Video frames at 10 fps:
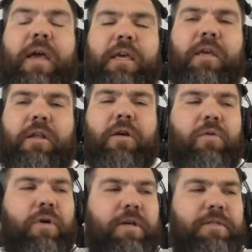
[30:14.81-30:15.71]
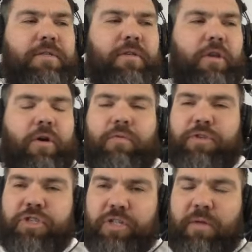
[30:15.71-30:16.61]
Helio was, you know, he
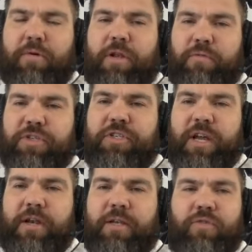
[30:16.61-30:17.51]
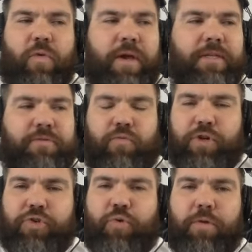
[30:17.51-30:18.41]
was stubborn. He was set in his ways,
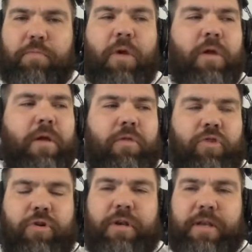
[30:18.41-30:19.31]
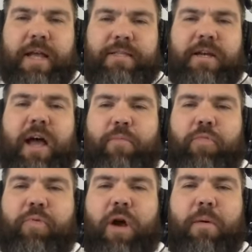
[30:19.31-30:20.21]
which were during that time were
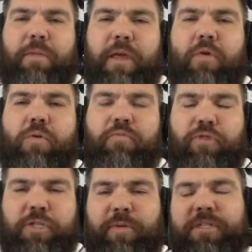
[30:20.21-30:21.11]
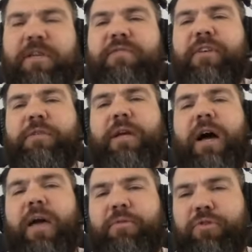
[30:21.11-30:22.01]
probably for a specific
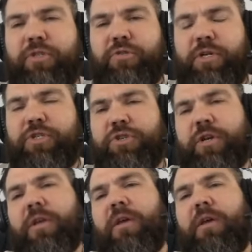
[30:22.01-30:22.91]
time in jiu-jitsu history.